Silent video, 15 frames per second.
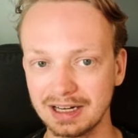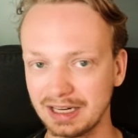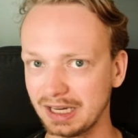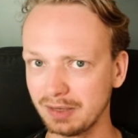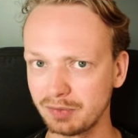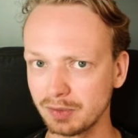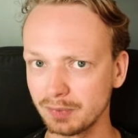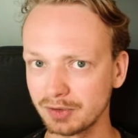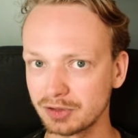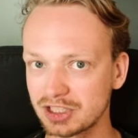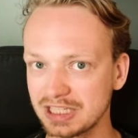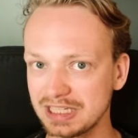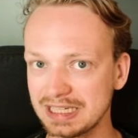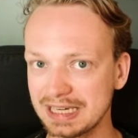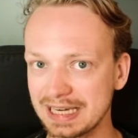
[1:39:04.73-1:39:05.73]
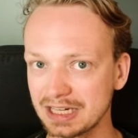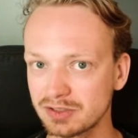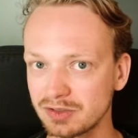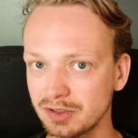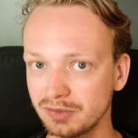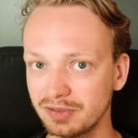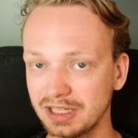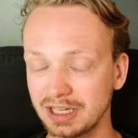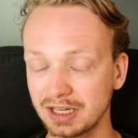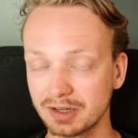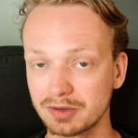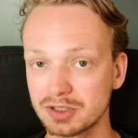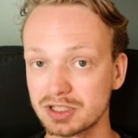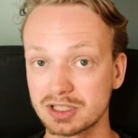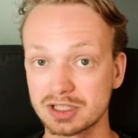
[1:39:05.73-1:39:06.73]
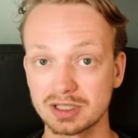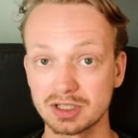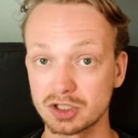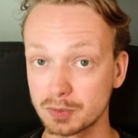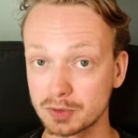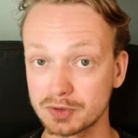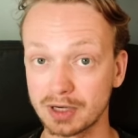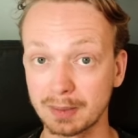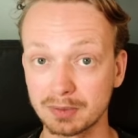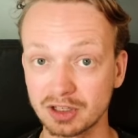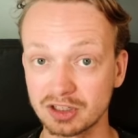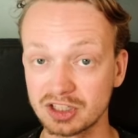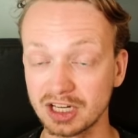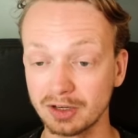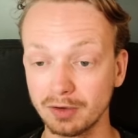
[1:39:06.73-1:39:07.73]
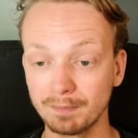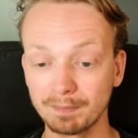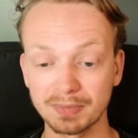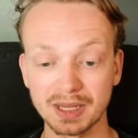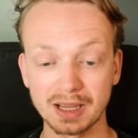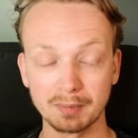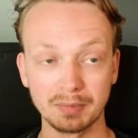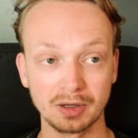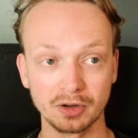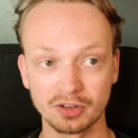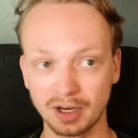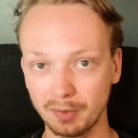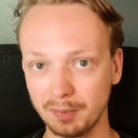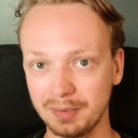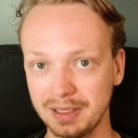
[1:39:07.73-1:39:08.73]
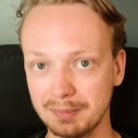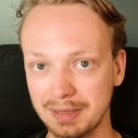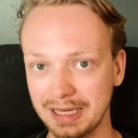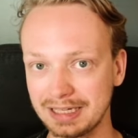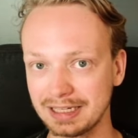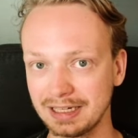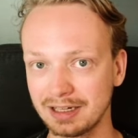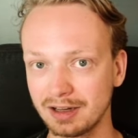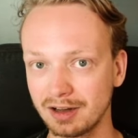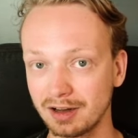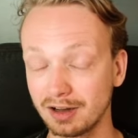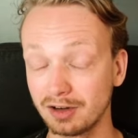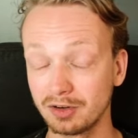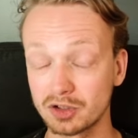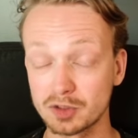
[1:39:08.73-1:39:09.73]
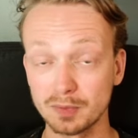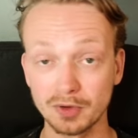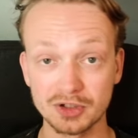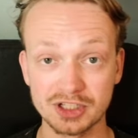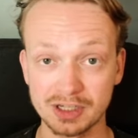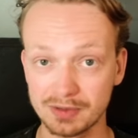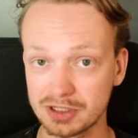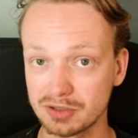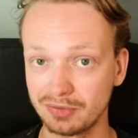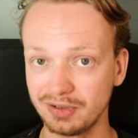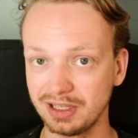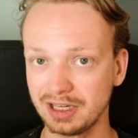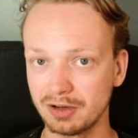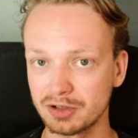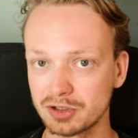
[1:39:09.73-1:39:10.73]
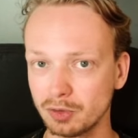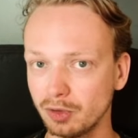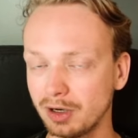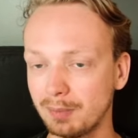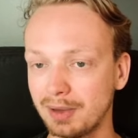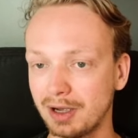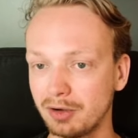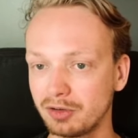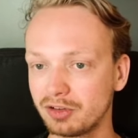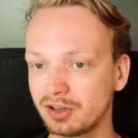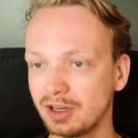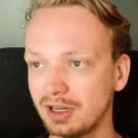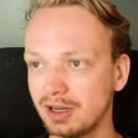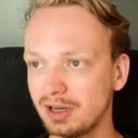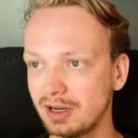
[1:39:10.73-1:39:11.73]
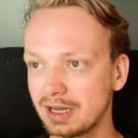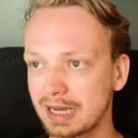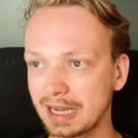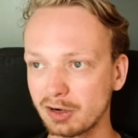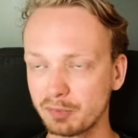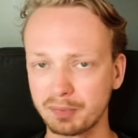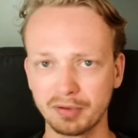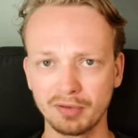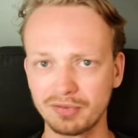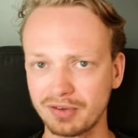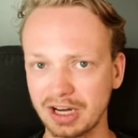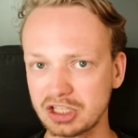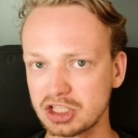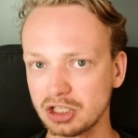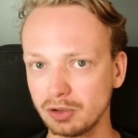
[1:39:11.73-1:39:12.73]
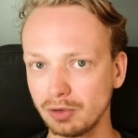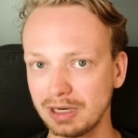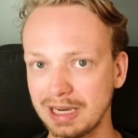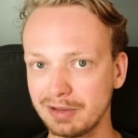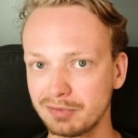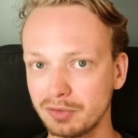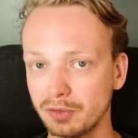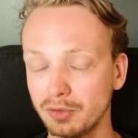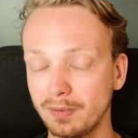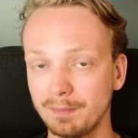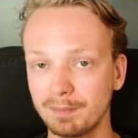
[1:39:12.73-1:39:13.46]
And if you want to see the next few videos, subscribe to the channel, because I will be making a small series of videos all about kind of professional level